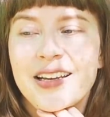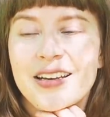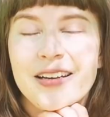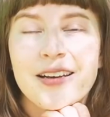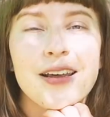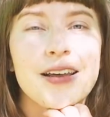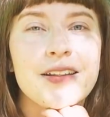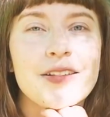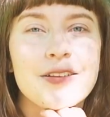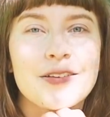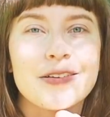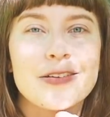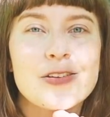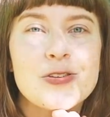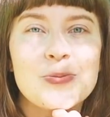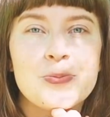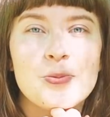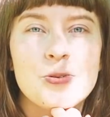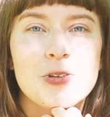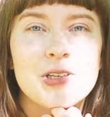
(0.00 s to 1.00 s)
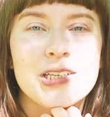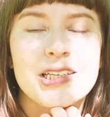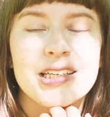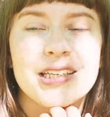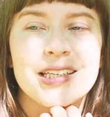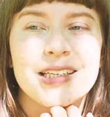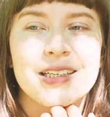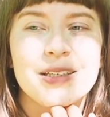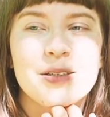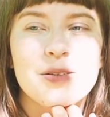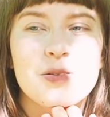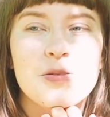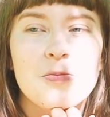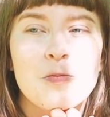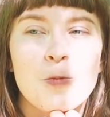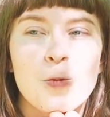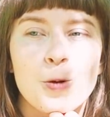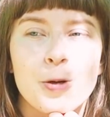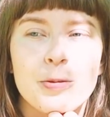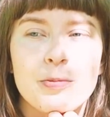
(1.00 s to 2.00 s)
not the spooky
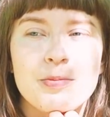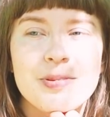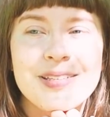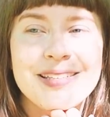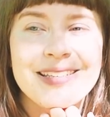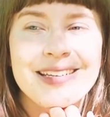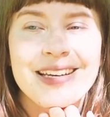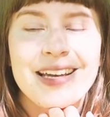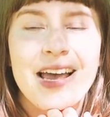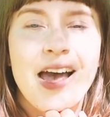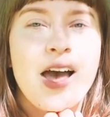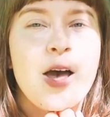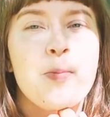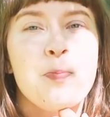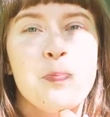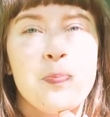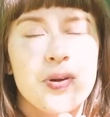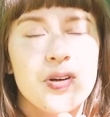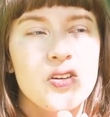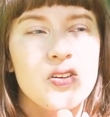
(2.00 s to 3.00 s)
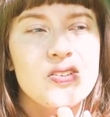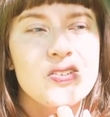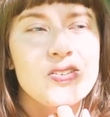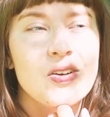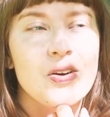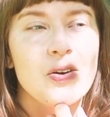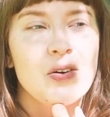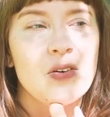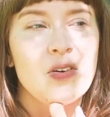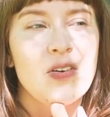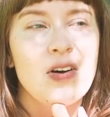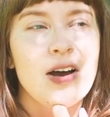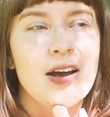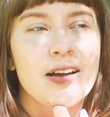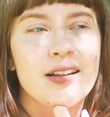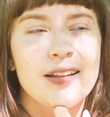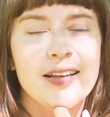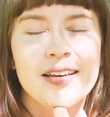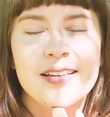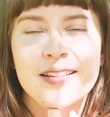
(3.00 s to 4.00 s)
worms. But also, I
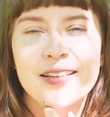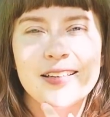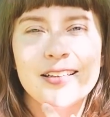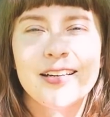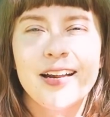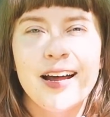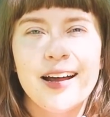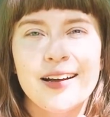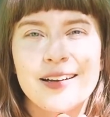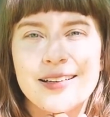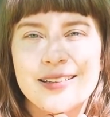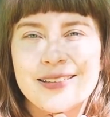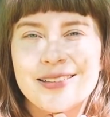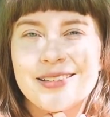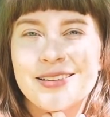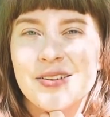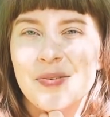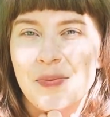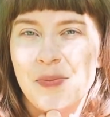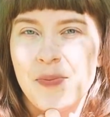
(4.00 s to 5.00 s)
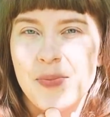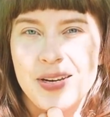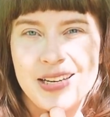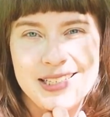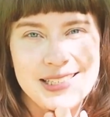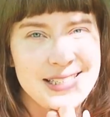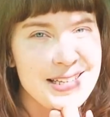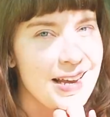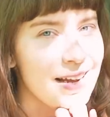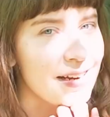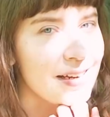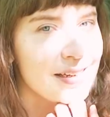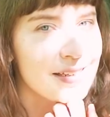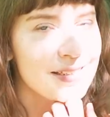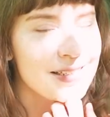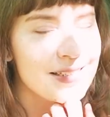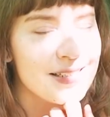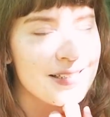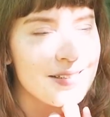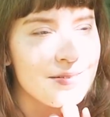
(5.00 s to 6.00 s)
like that it has many
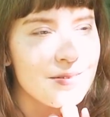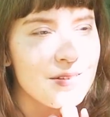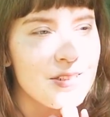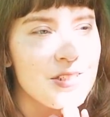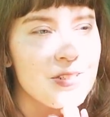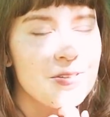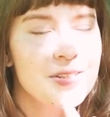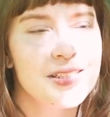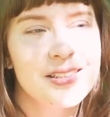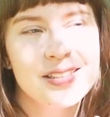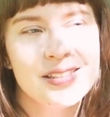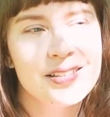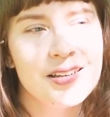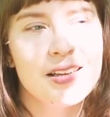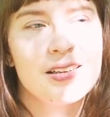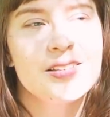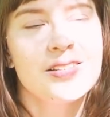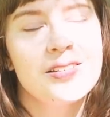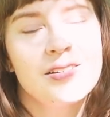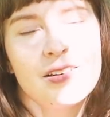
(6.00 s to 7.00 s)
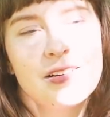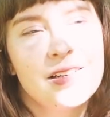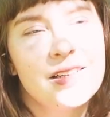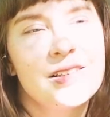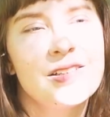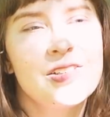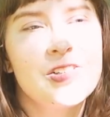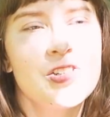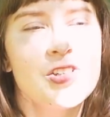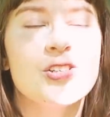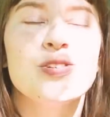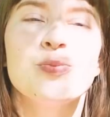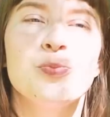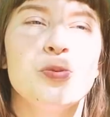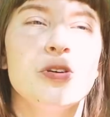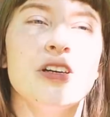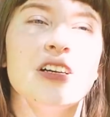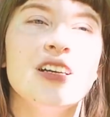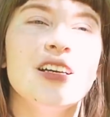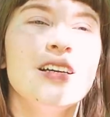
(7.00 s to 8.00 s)
sides to it. It's not just
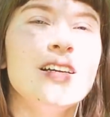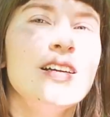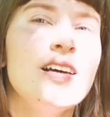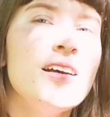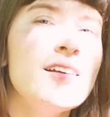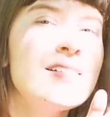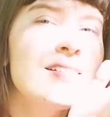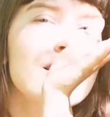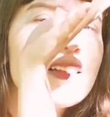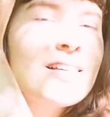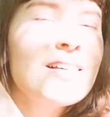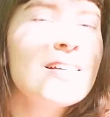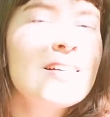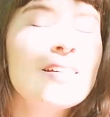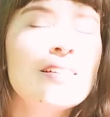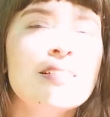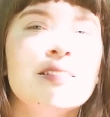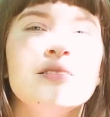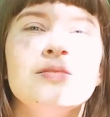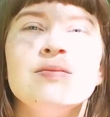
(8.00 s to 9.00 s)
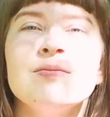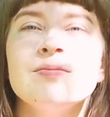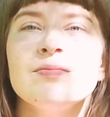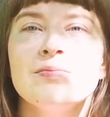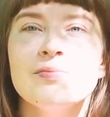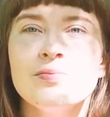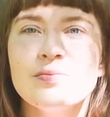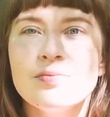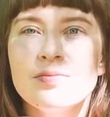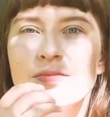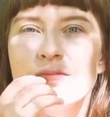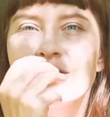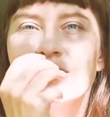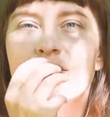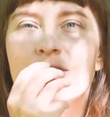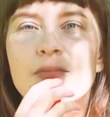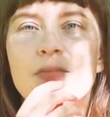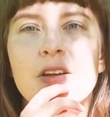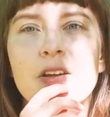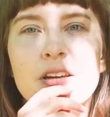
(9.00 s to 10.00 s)
pretty, it has like
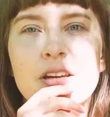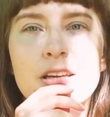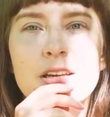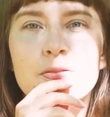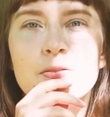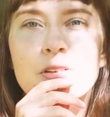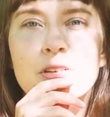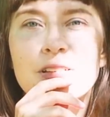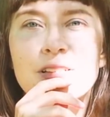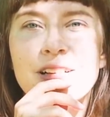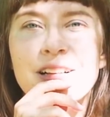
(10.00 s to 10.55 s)
an evil